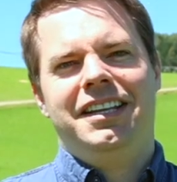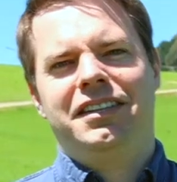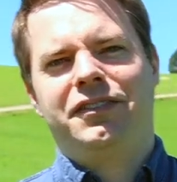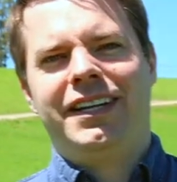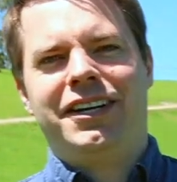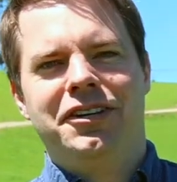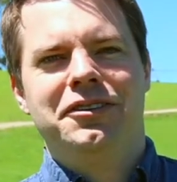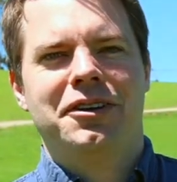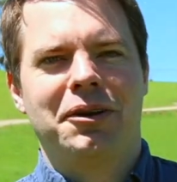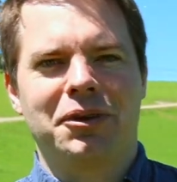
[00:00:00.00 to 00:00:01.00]
In this video,
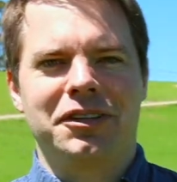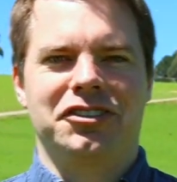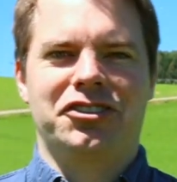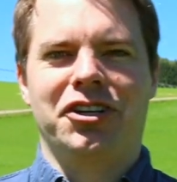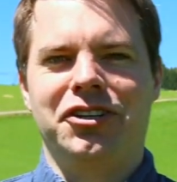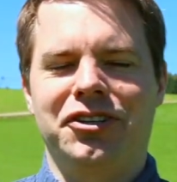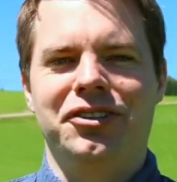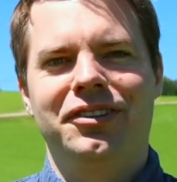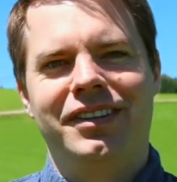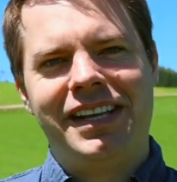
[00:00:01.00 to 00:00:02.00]
I'm going to show you
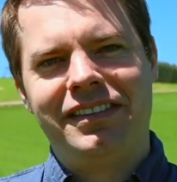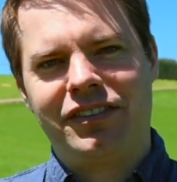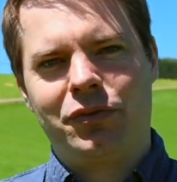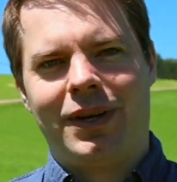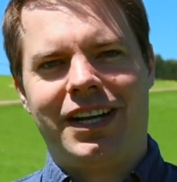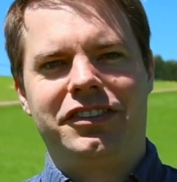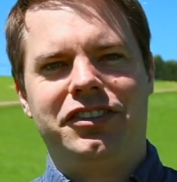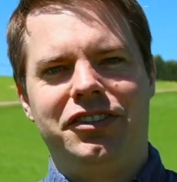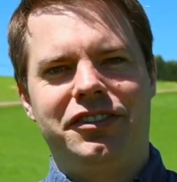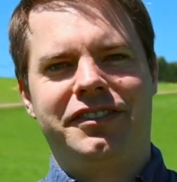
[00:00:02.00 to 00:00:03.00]
the easiest way
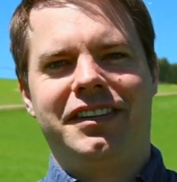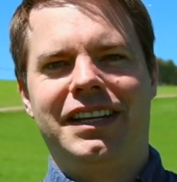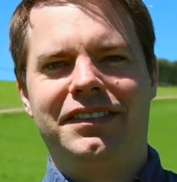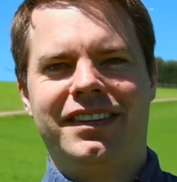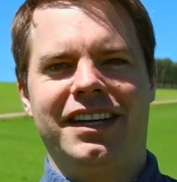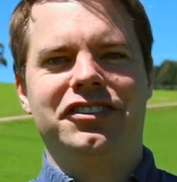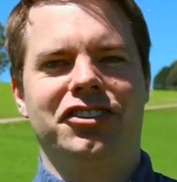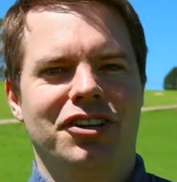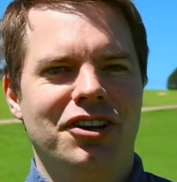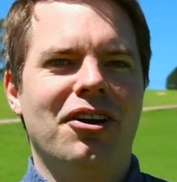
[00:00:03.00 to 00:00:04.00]
to use the leaf stage
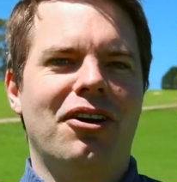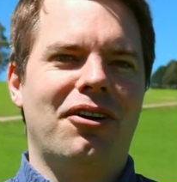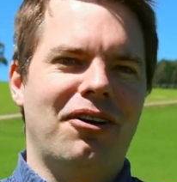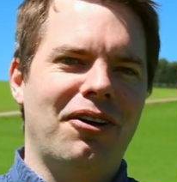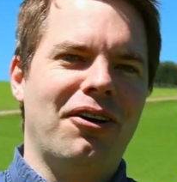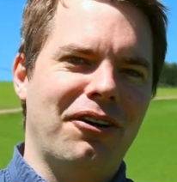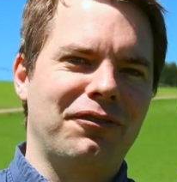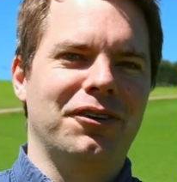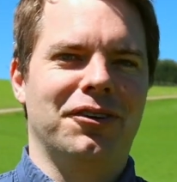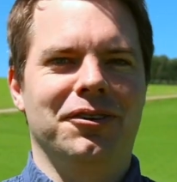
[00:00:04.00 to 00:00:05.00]

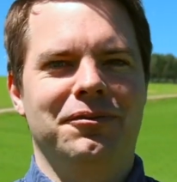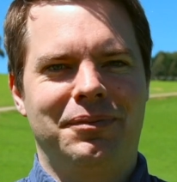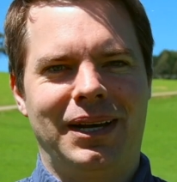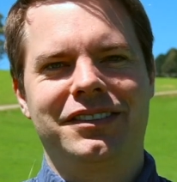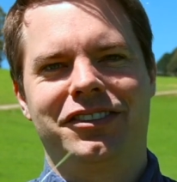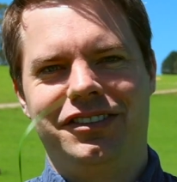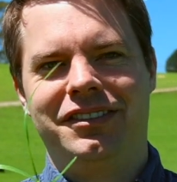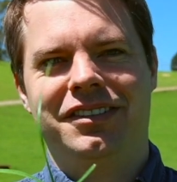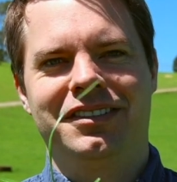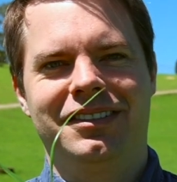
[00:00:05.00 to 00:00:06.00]
off your
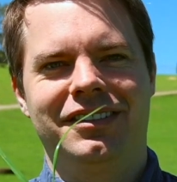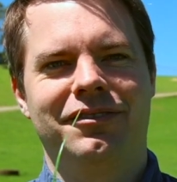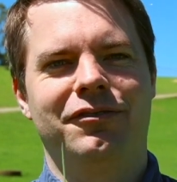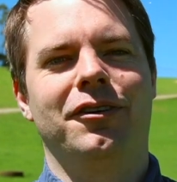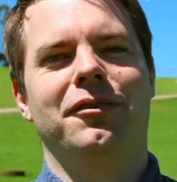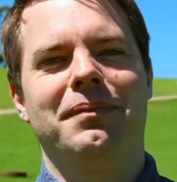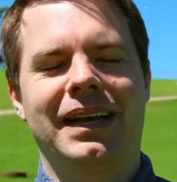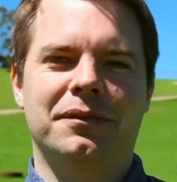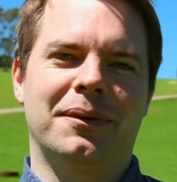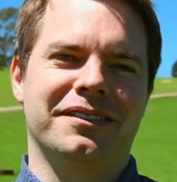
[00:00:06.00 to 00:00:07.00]
pastures for
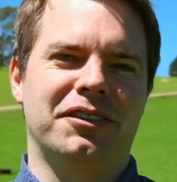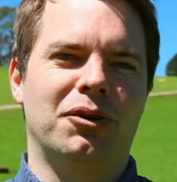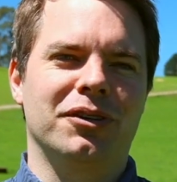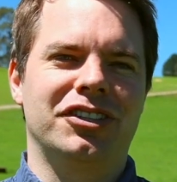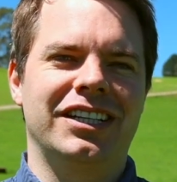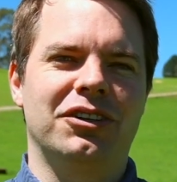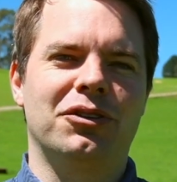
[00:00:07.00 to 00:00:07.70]
maximising quantity and